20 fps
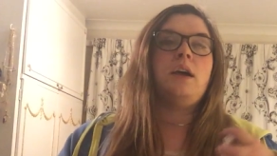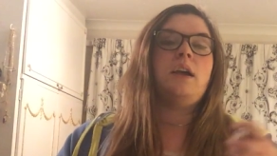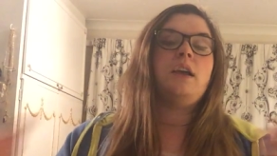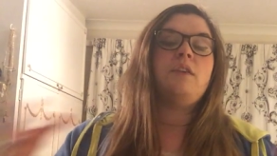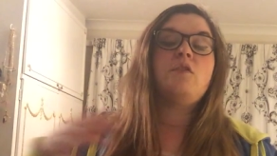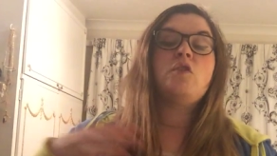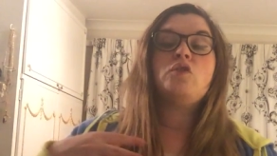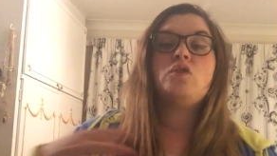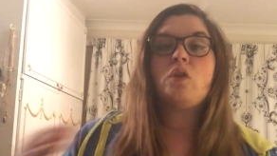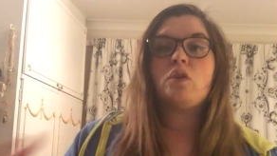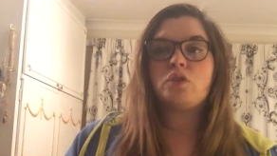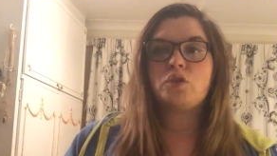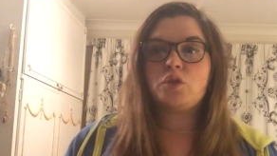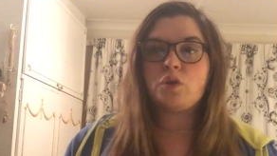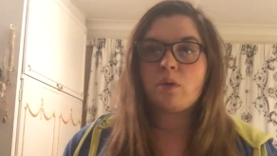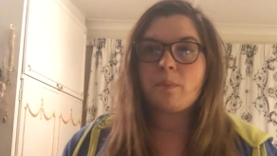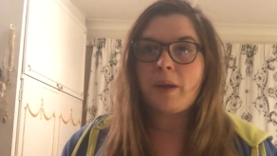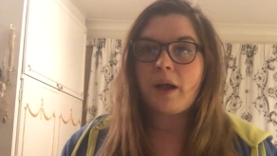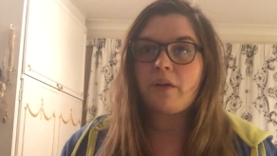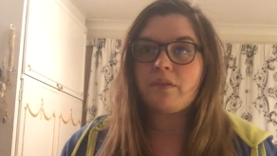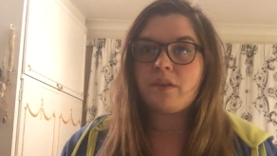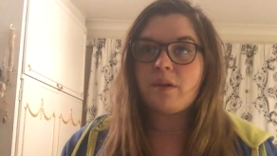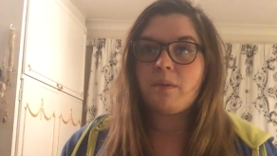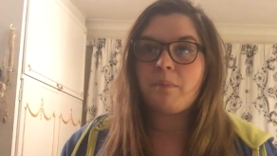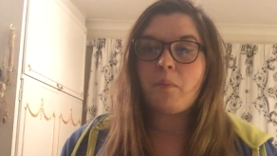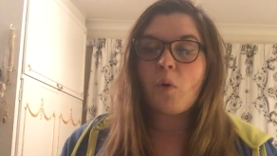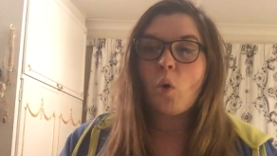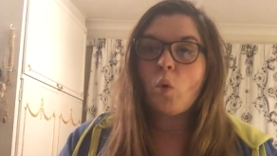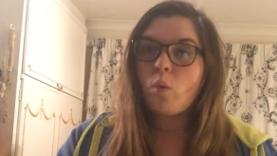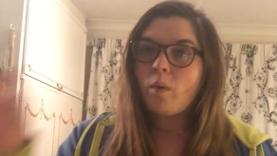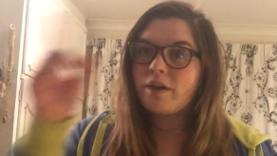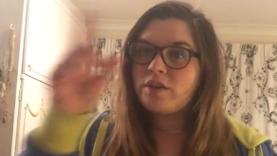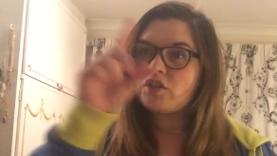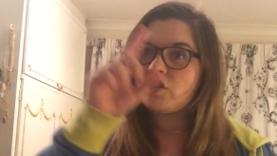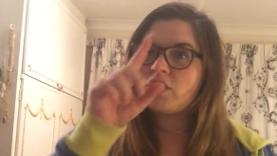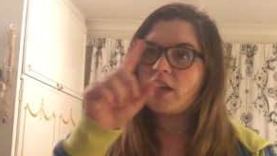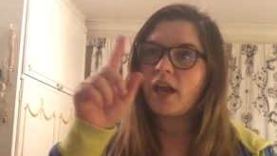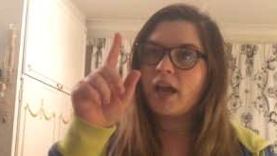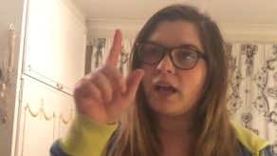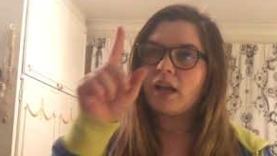if you're not sure about them, always
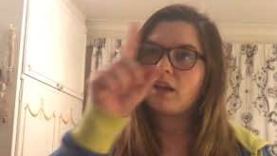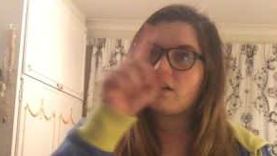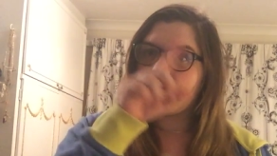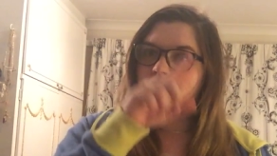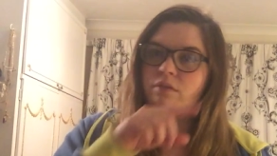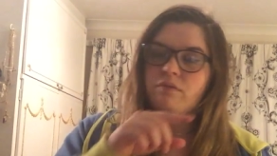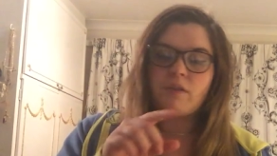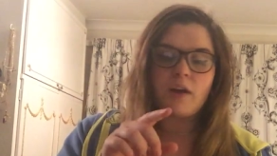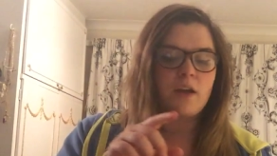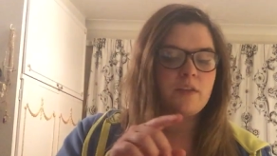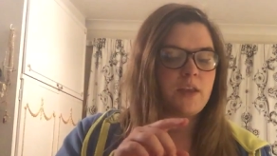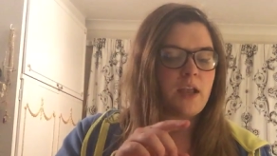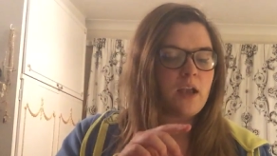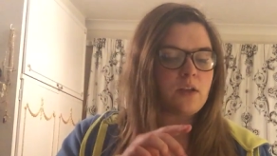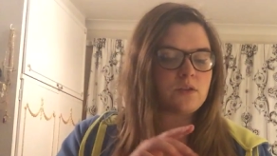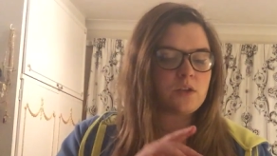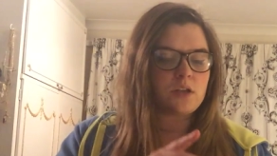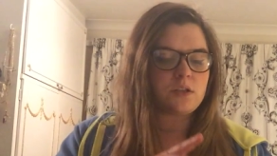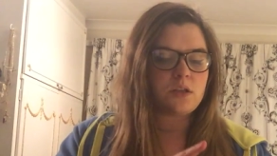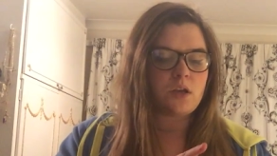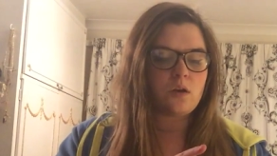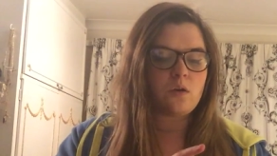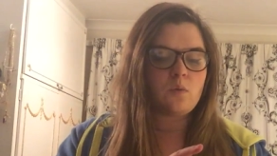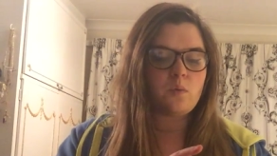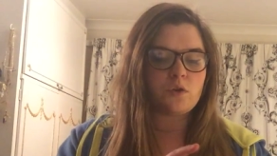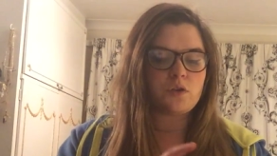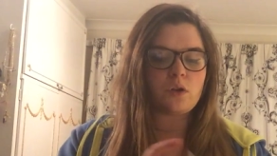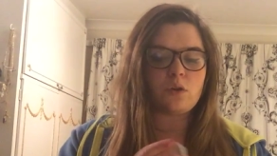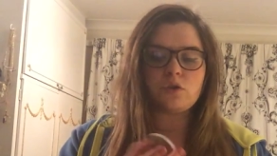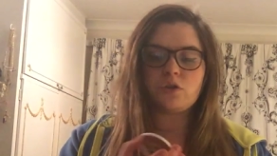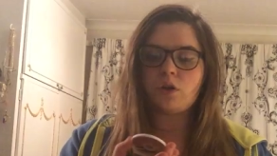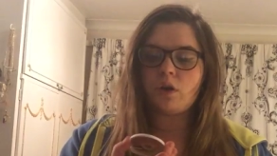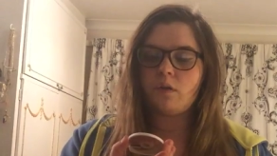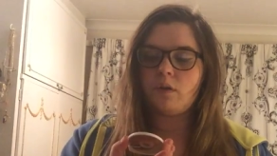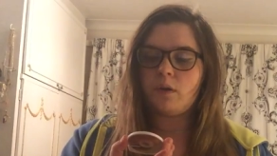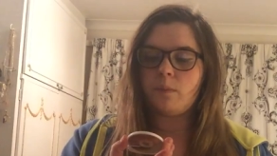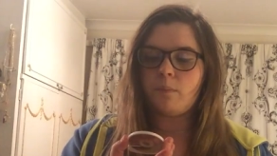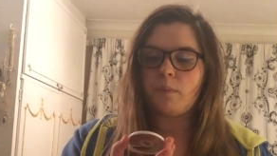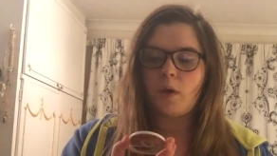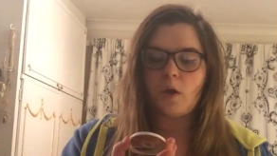check around the outside circle, which I'll show you
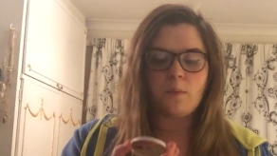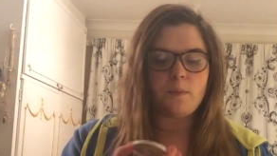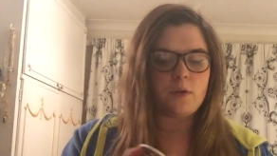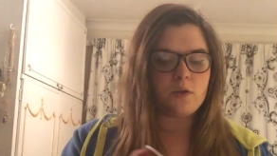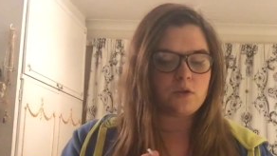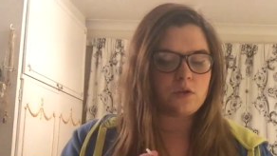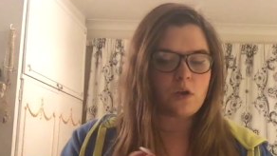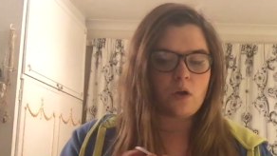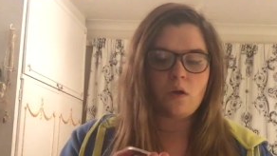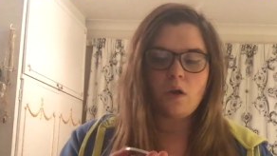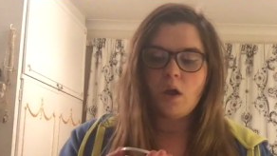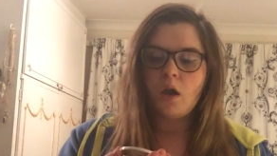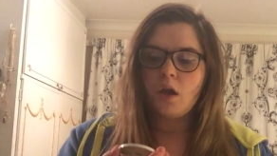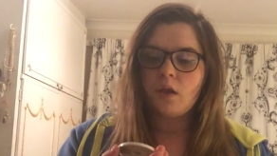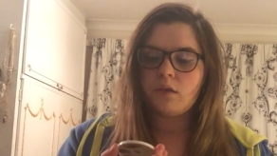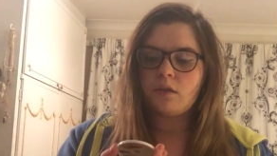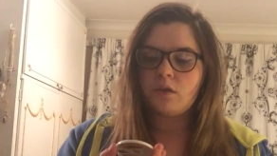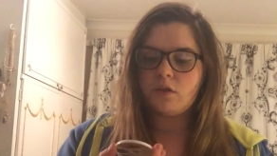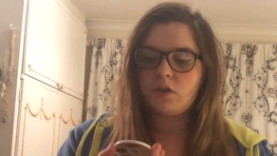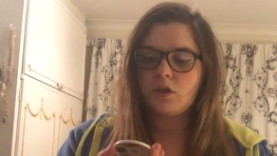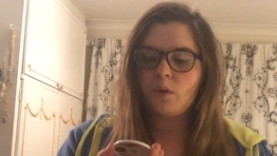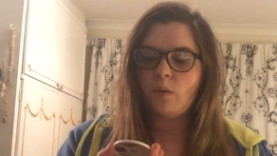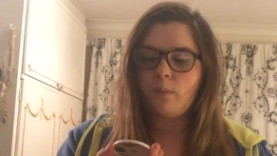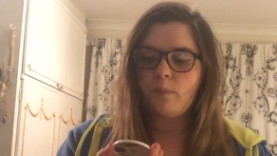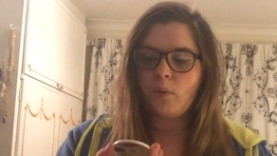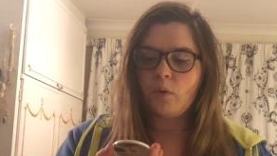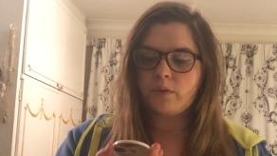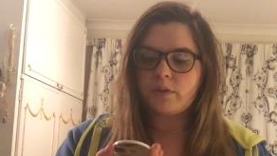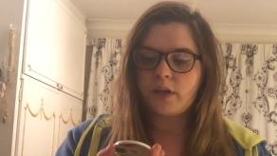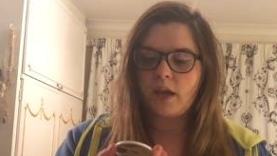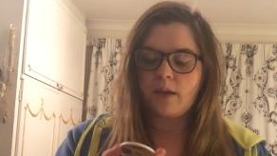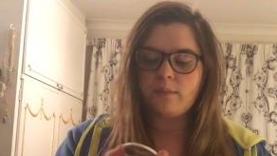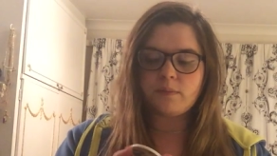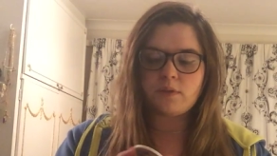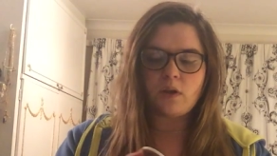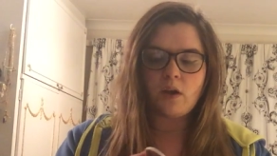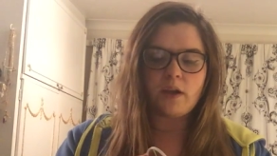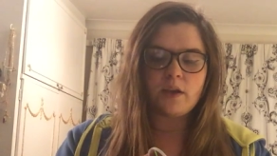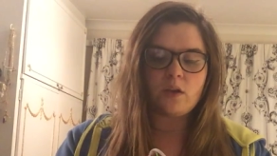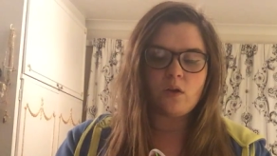in a moment. So the 2 unboxed games
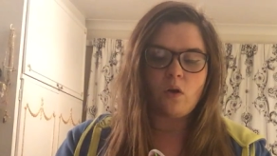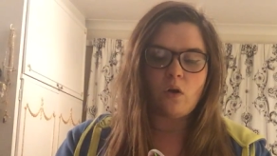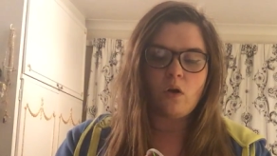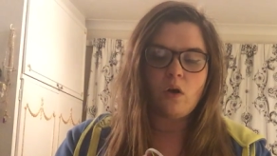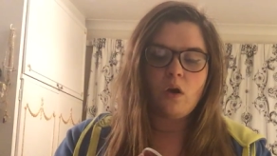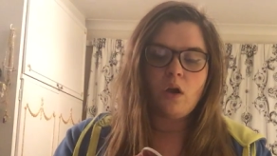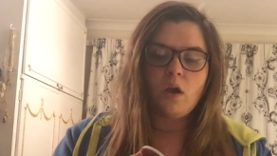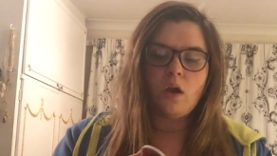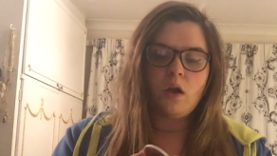that I got